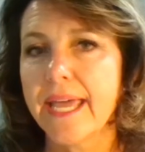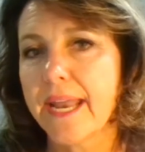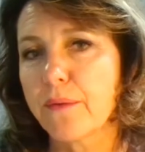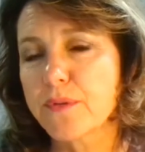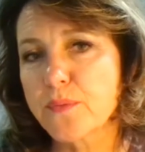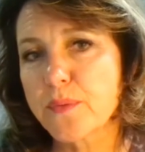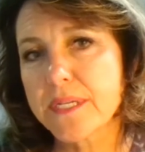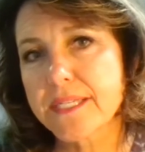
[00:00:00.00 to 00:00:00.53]
And I
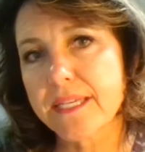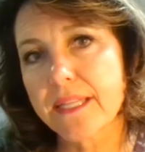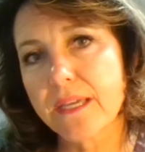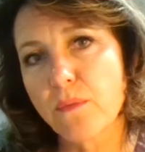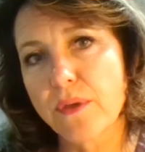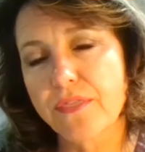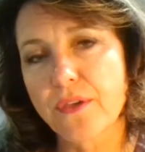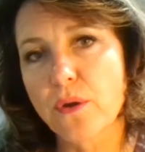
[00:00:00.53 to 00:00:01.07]
was recently
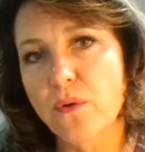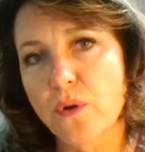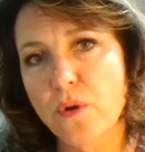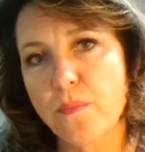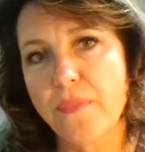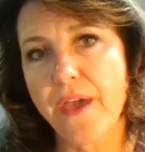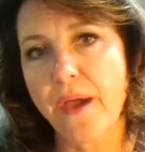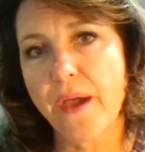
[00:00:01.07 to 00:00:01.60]
with a
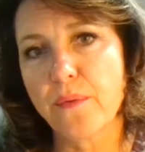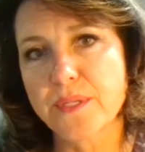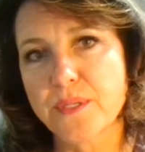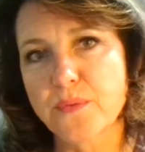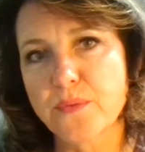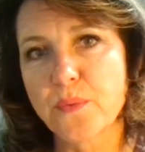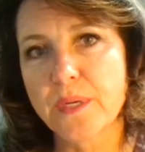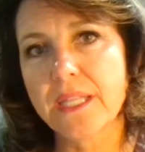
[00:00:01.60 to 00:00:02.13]
group that
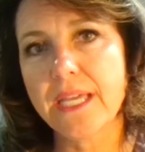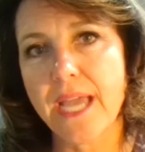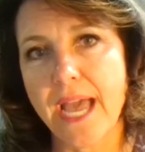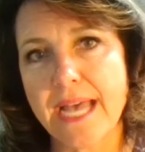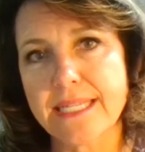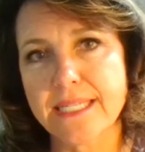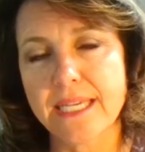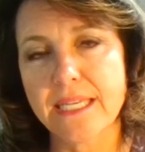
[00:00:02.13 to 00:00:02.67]
was really
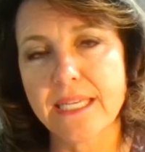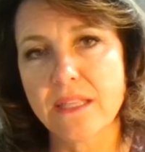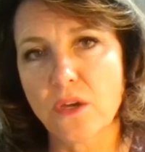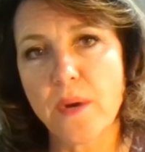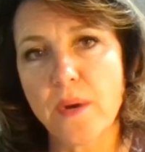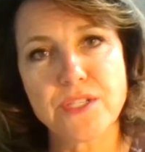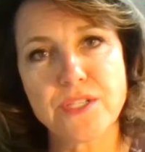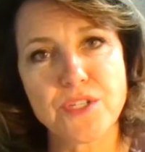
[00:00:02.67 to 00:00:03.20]
asking the
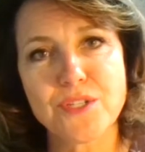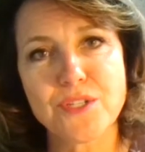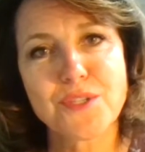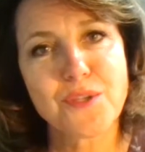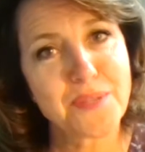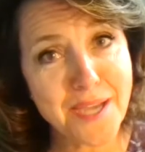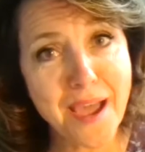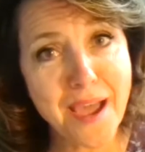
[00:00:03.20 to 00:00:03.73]
question, so
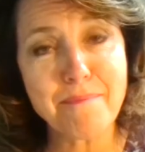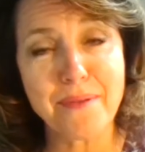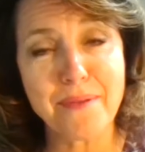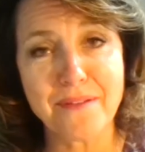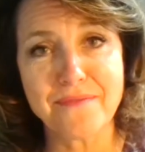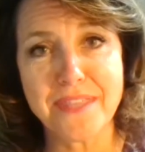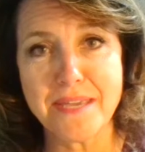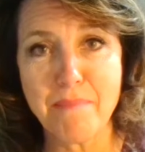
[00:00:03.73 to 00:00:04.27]
the top
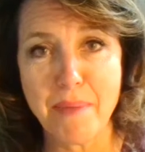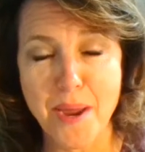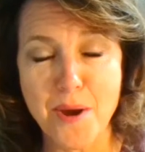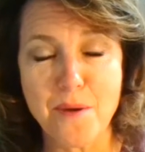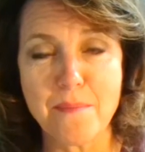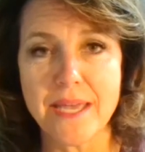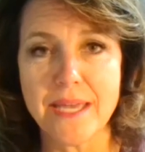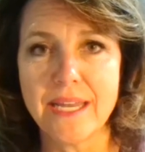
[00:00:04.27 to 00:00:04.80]
of the
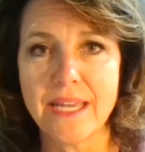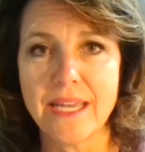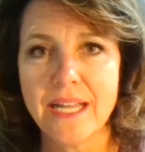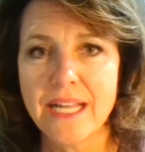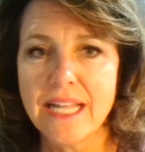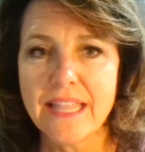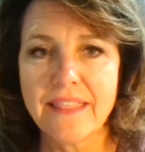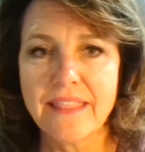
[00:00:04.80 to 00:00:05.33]
pyramid,
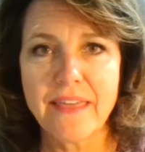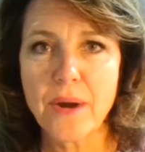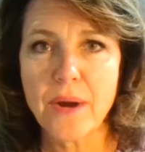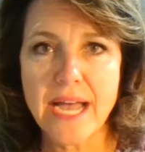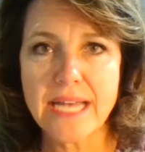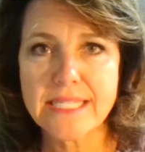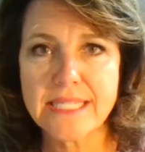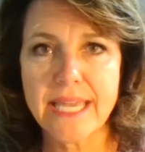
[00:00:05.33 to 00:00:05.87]
they were
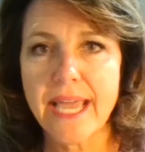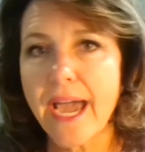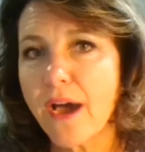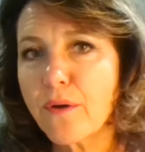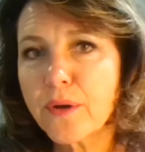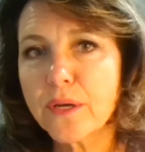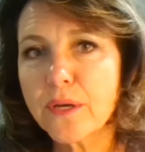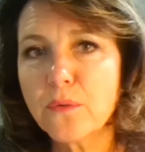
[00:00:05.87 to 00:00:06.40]
asking,
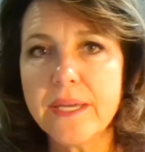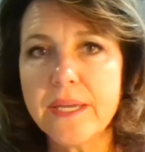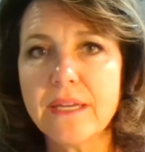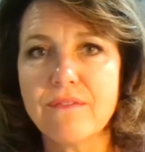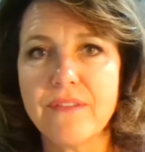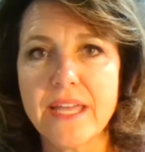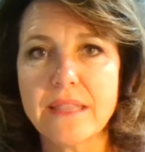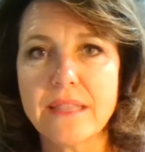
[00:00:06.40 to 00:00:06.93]
how could we
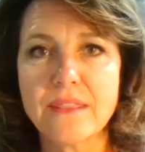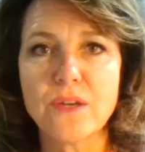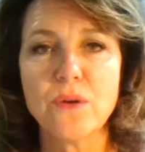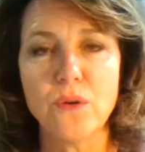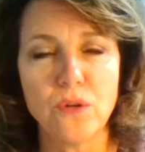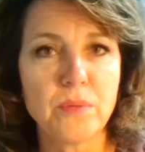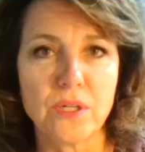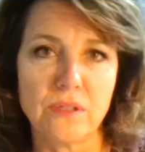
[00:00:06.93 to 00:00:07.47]
invent the
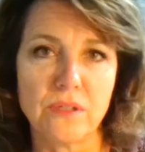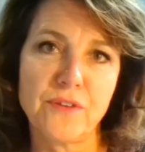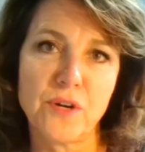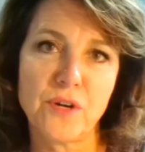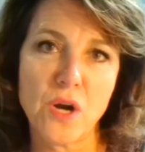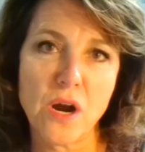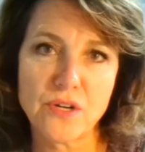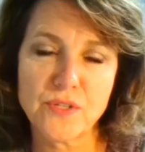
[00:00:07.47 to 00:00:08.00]
Uber
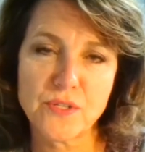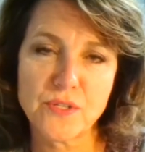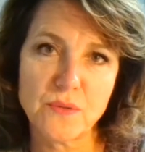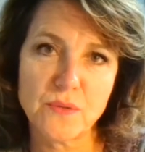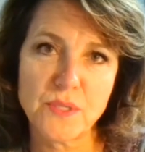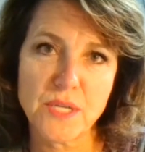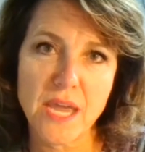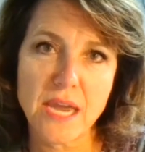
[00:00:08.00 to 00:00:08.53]
for our
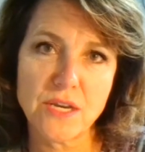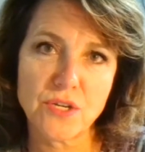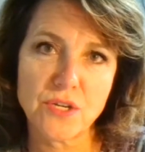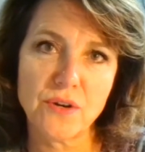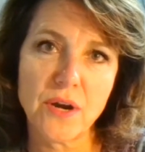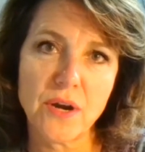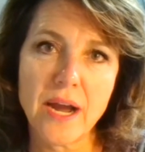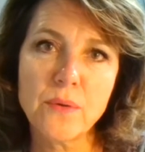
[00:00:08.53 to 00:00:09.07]

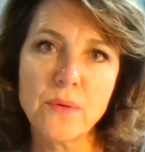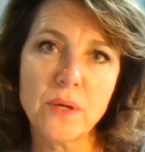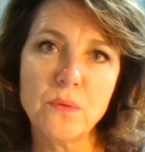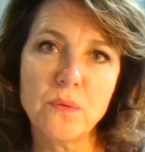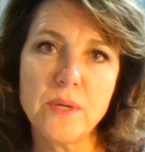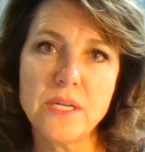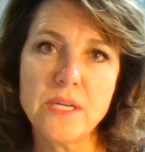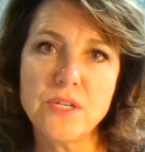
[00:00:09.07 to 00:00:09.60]
association, or how
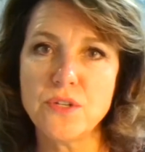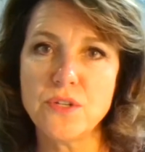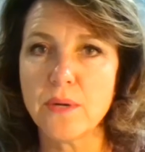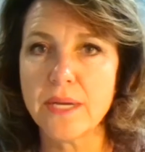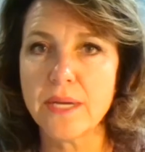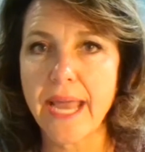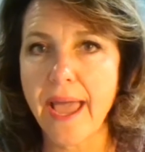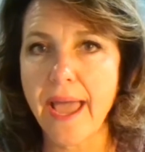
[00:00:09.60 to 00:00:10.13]
could we do
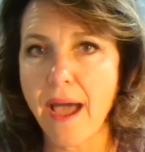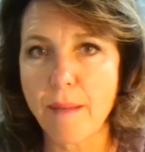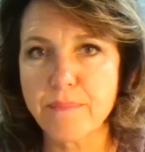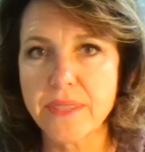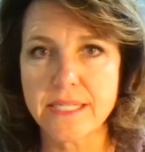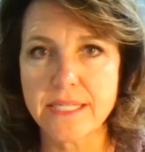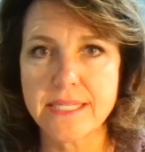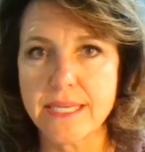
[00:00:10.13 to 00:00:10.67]
an app
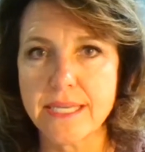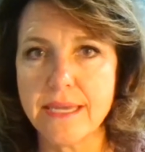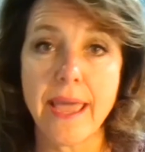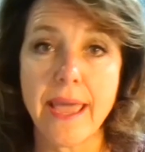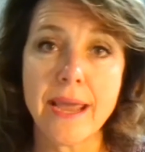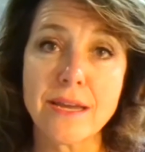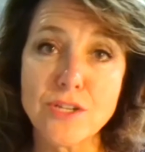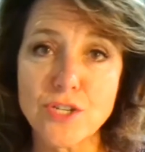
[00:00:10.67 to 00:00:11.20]
that's the
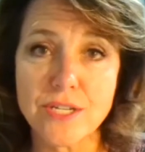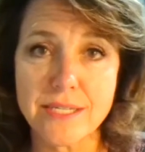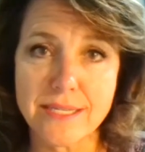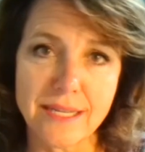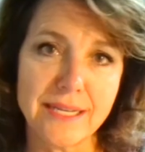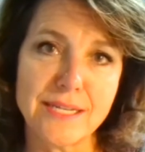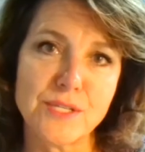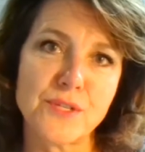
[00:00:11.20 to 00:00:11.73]
Angie's
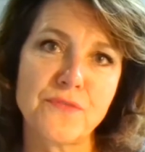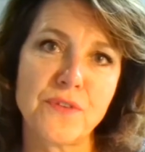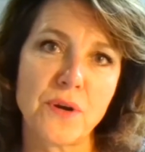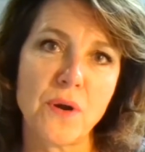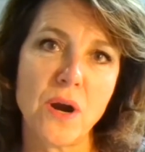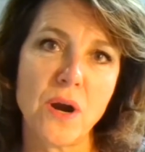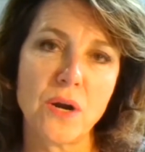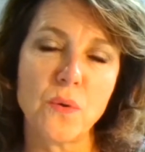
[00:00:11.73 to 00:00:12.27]
List for
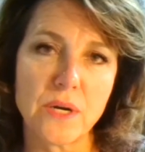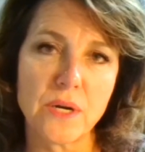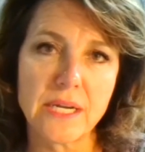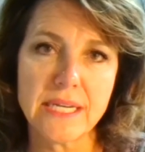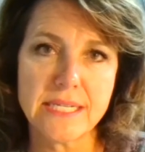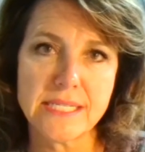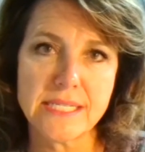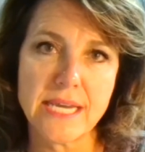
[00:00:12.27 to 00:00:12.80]
our
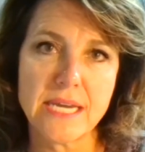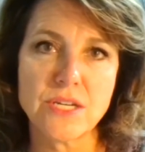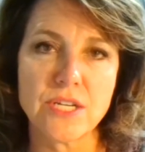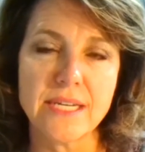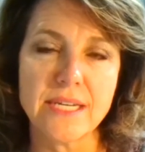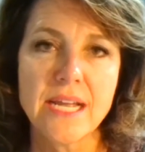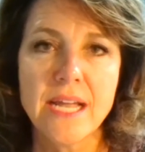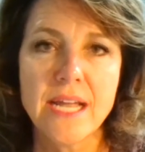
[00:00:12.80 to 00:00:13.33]

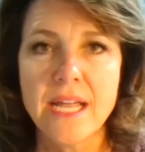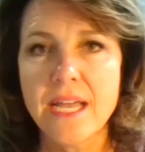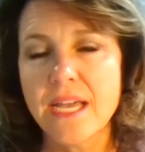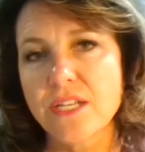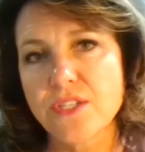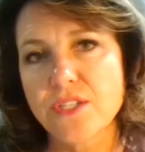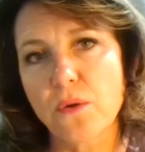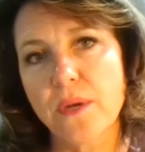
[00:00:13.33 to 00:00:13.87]
organization?
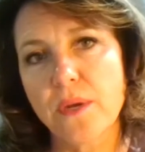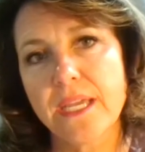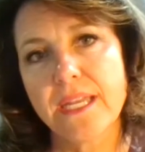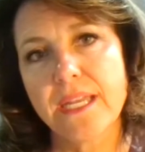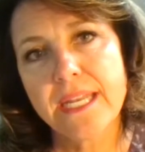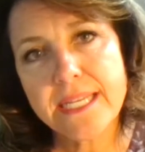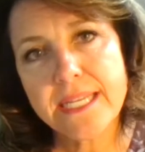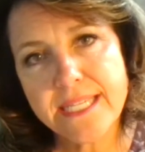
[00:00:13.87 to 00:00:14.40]
So
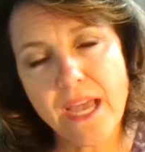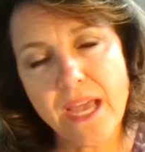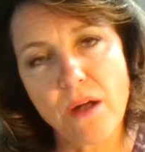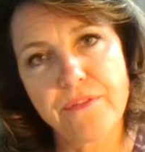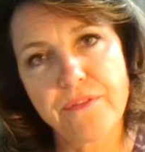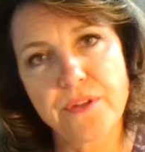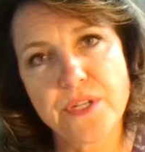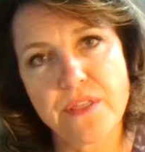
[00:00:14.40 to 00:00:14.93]
it is
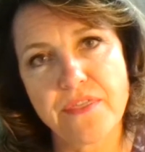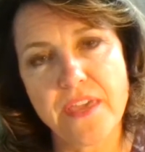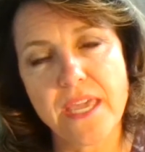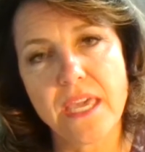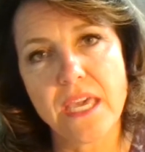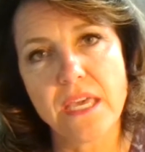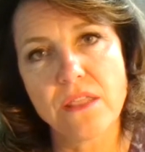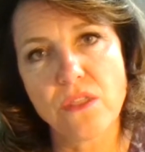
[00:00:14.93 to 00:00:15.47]
helpful to
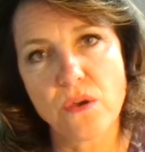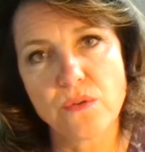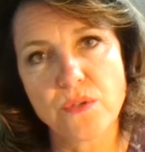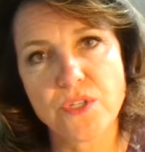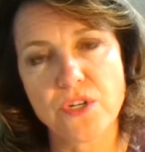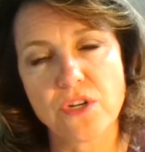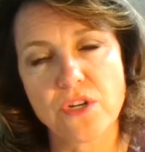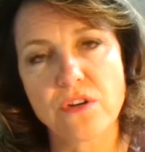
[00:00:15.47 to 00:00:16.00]
think in
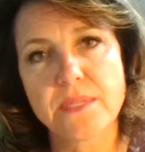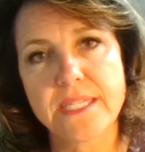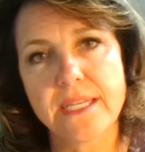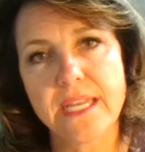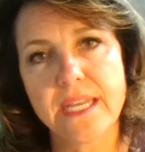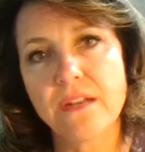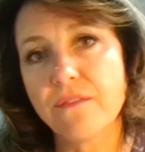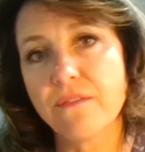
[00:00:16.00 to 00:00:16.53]
those terms,
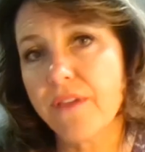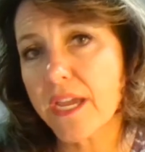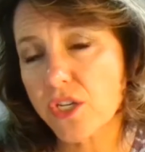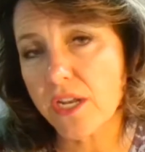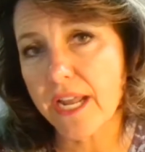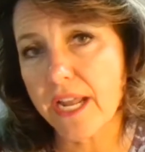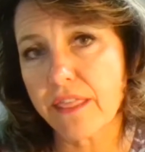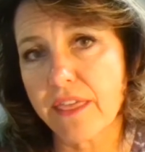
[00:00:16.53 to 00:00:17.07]
and
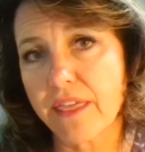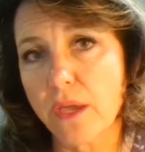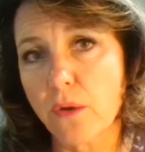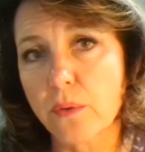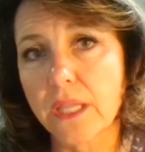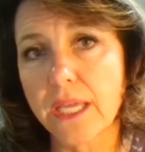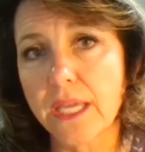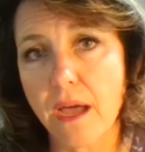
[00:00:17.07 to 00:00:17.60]
innovation, I think,
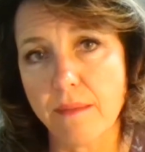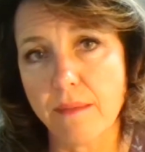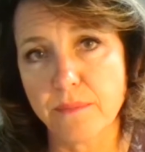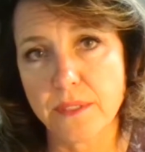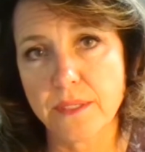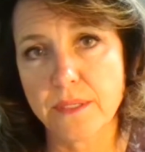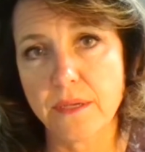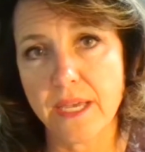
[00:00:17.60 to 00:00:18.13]
really
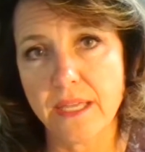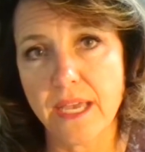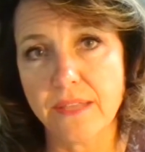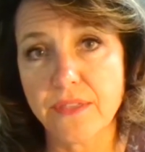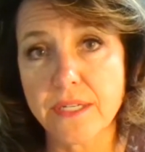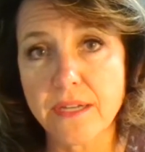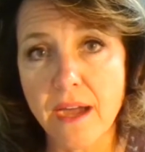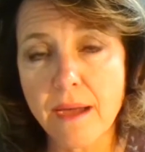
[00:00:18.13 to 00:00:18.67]
comes at
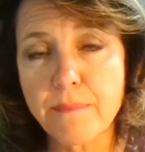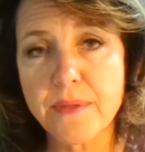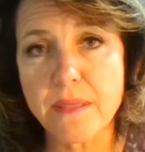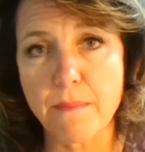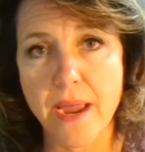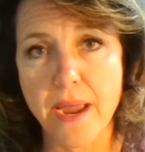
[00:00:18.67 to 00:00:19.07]
the top of the